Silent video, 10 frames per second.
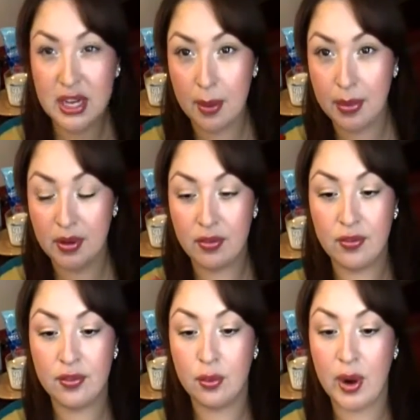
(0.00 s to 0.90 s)
type
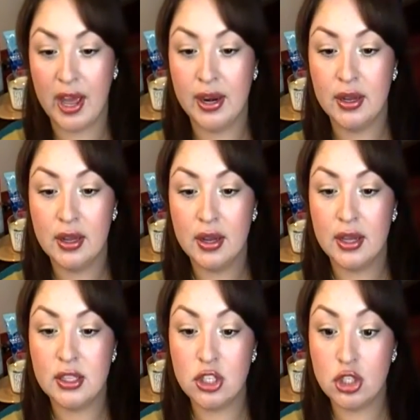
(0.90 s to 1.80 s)
of red.
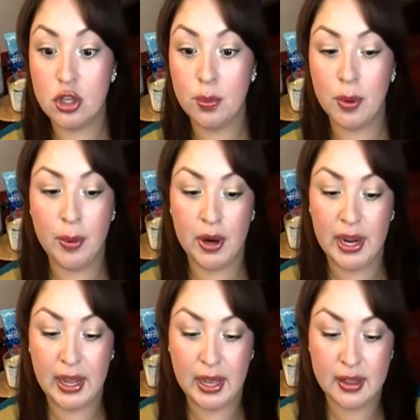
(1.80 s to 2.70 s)
It's super
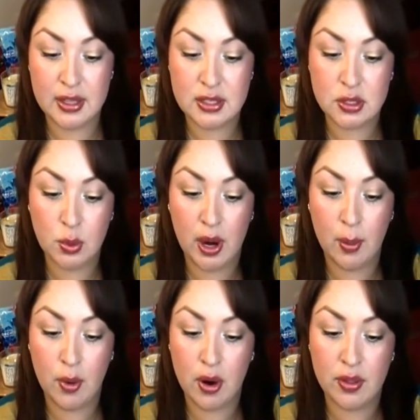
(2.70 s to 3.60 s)
pretty. And this is what
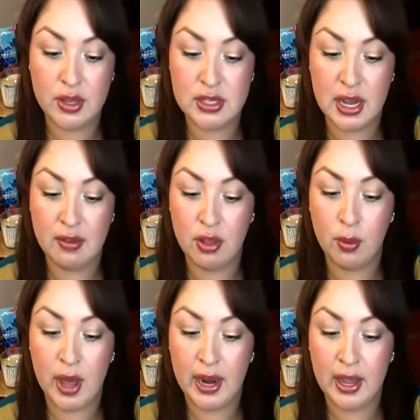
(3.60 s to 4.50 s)
I wore on the day of the
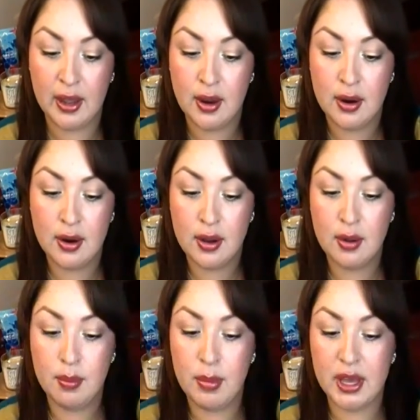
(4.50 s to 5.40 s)
wedding
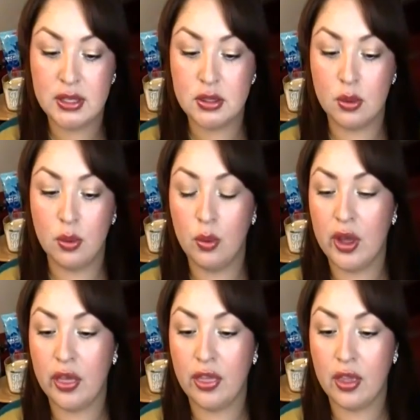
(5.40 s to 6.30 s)
mixed
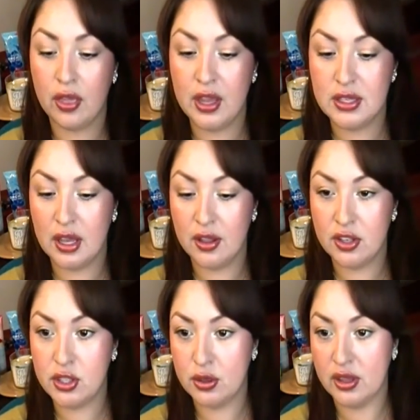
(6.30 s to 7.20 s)
with these
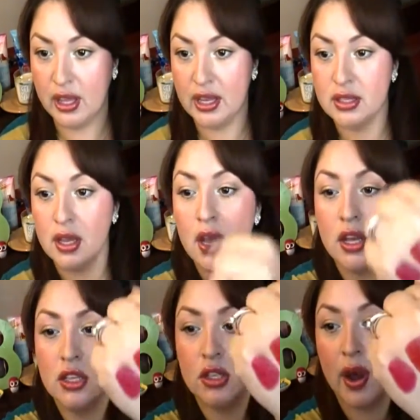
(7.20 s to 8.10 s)
other two things.
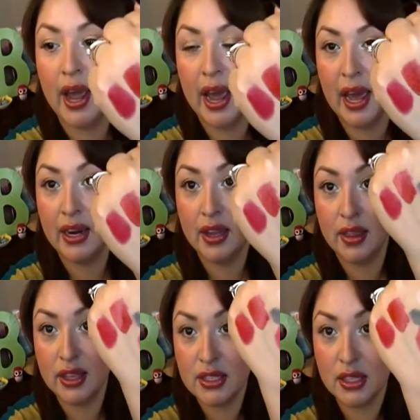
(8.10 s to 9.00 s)
So I
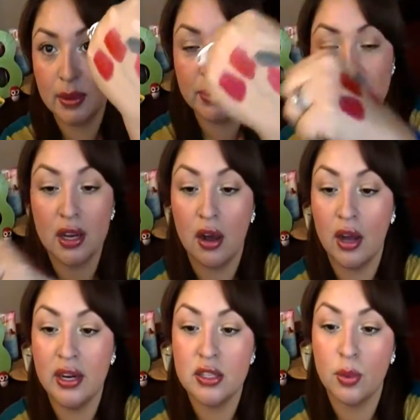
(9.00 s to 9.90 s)
had this lipstick
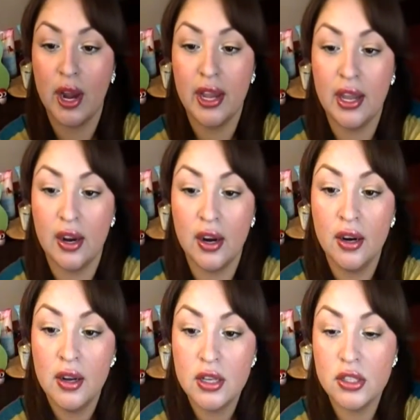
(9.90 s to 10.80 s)
on. It's right
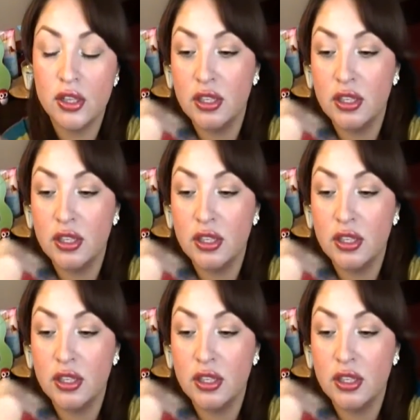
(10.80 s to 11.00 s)
here. So